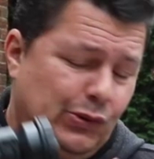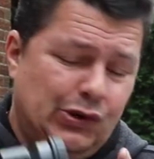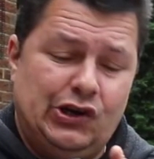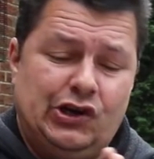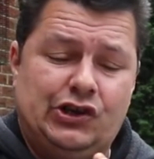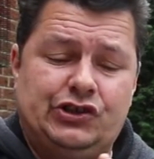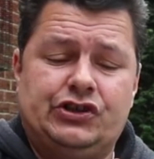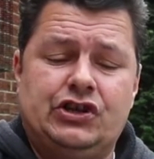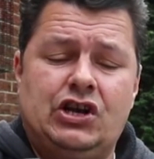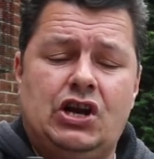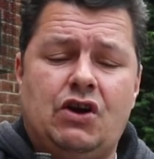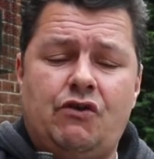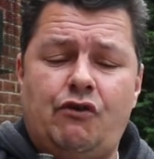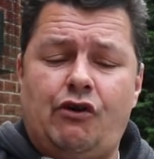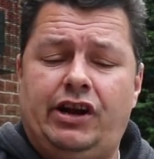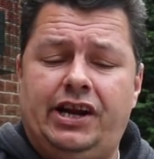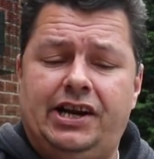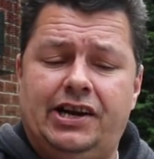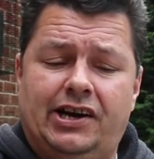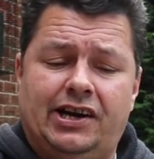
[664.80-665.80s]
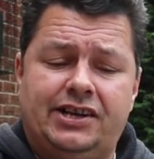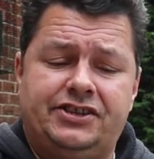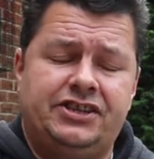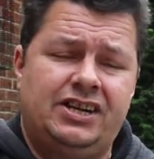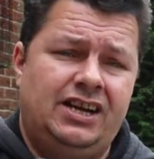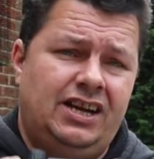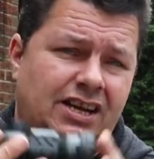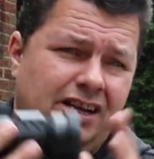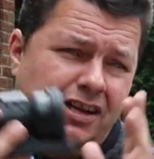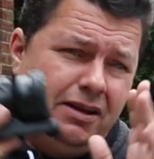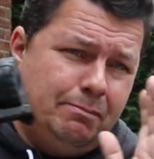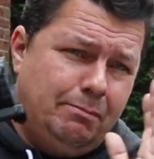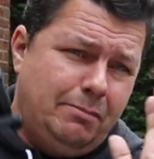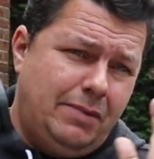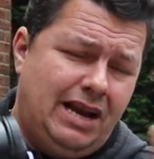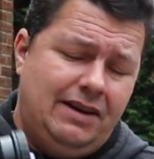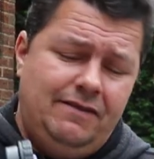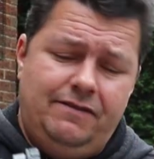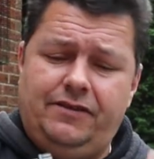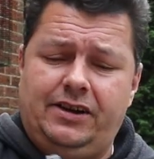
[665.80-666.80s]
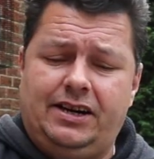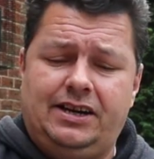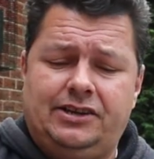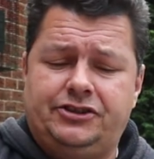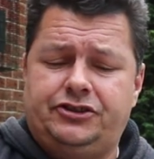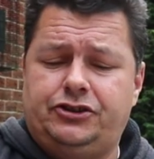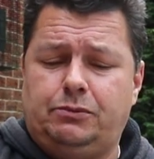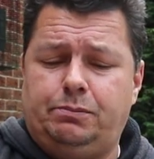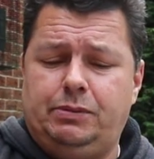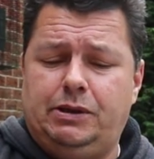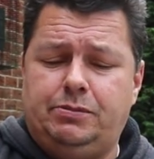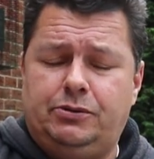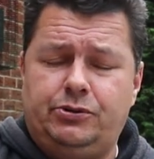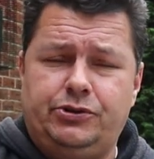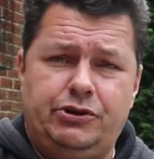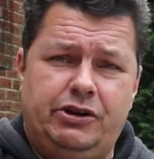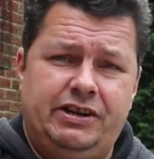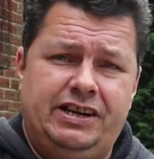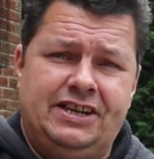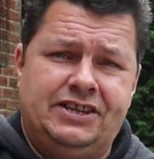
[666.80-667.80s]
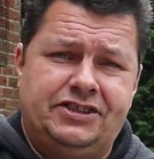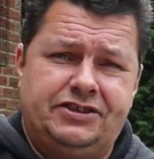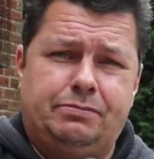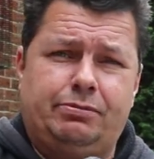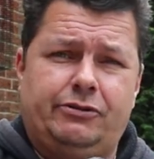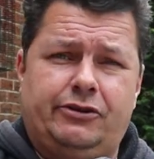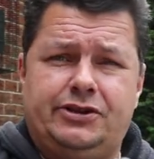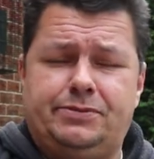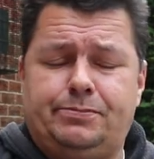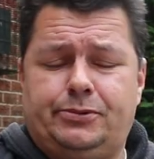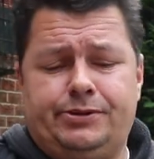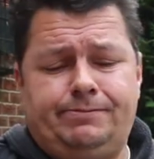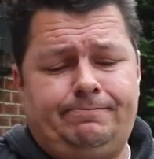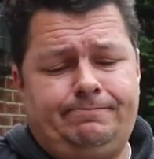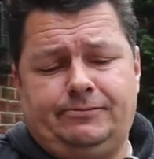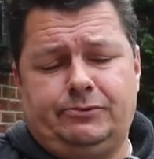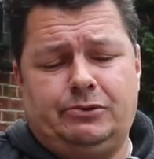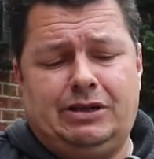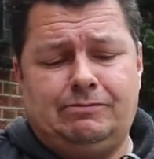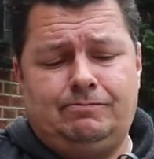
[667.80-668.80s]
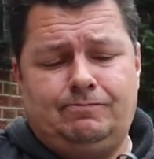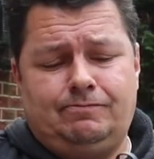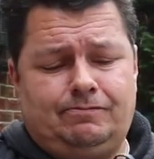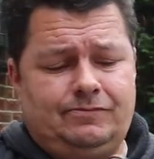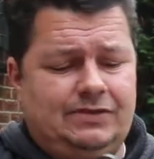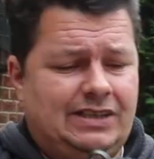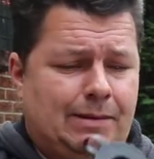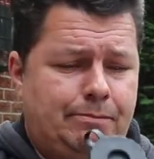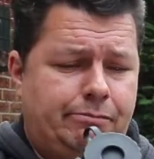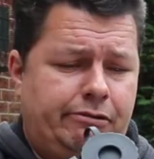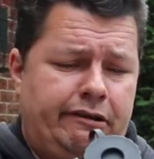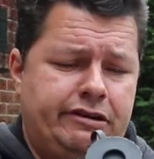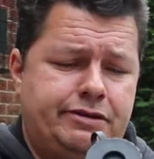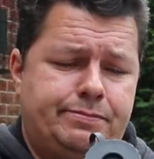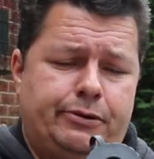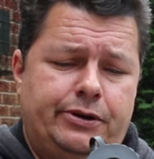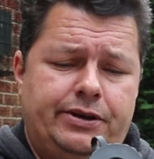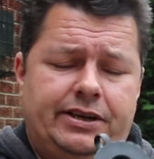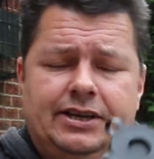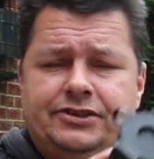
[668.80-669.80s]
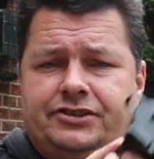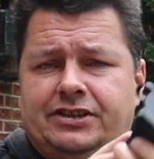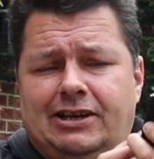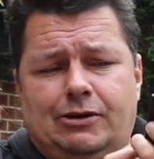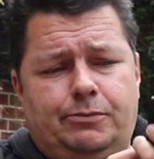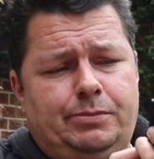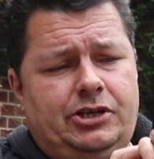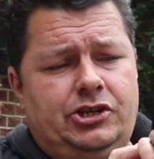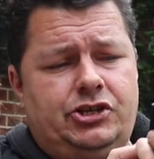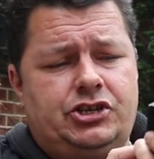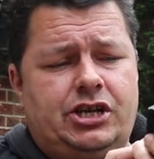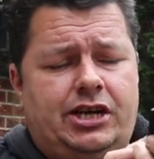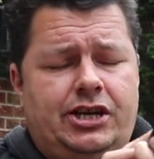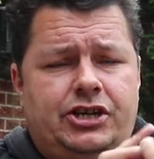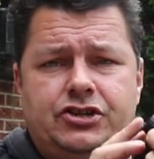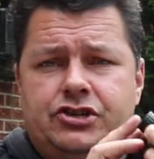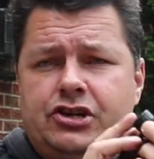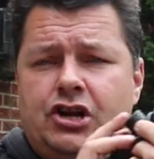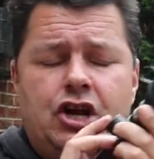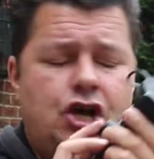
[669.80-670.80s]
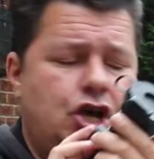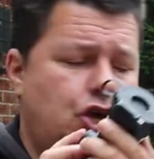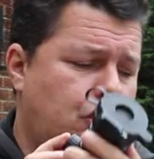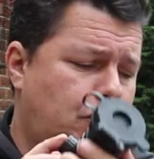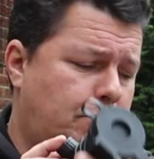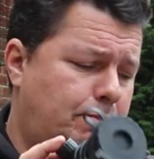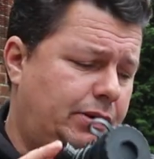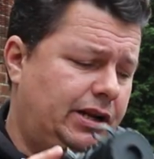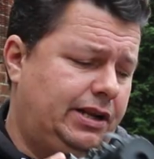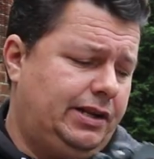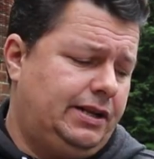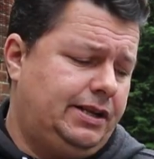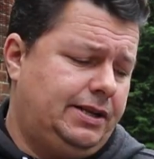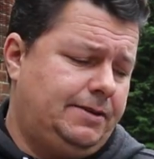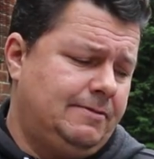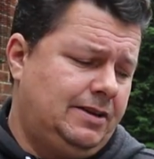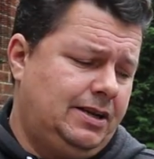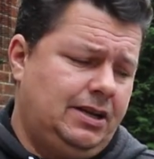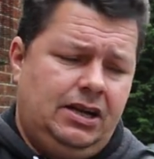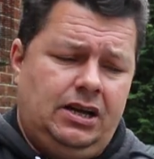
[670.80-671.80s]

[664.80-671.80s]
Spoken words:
works really nice. The main thing that stopped people doing it is the price point. Well, that price point has now been changed completely.